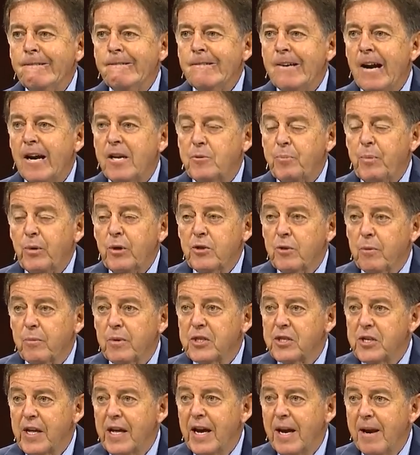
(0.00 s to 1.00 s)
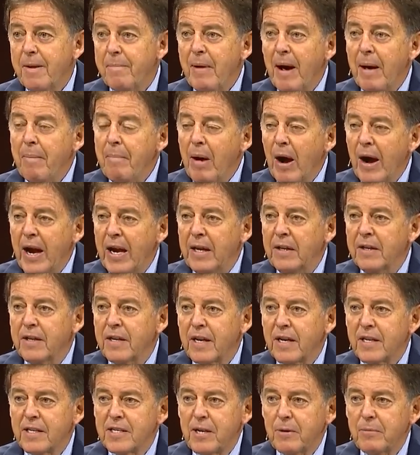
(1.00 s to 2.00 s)
I suppose it was that in my mind
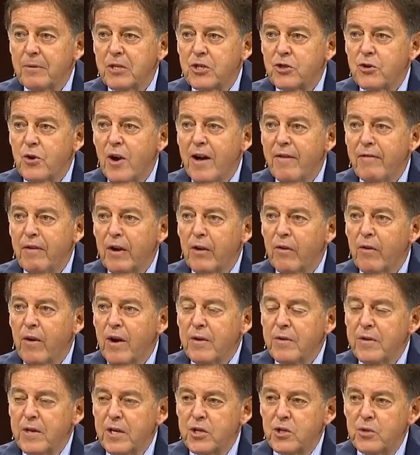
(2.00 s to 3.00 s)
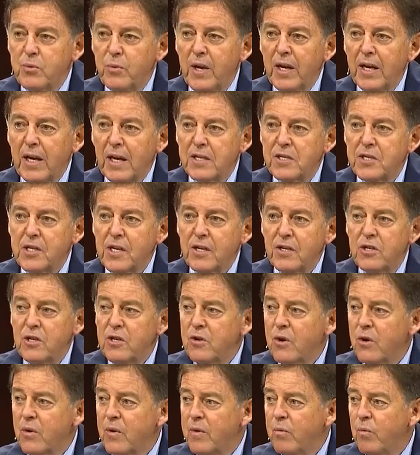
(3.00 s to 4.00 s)
that as I was driving around this week, I said, you
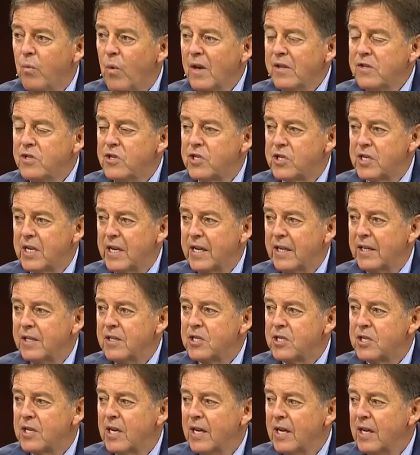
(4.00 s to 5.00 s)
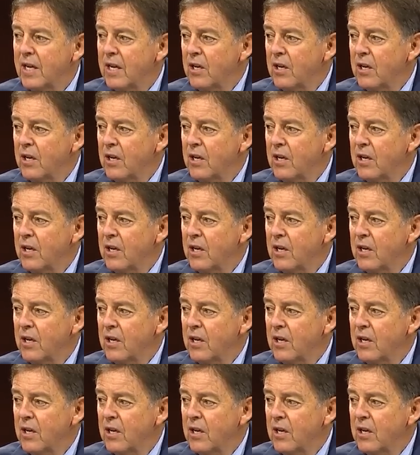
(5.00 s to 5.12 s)
know, in one sense,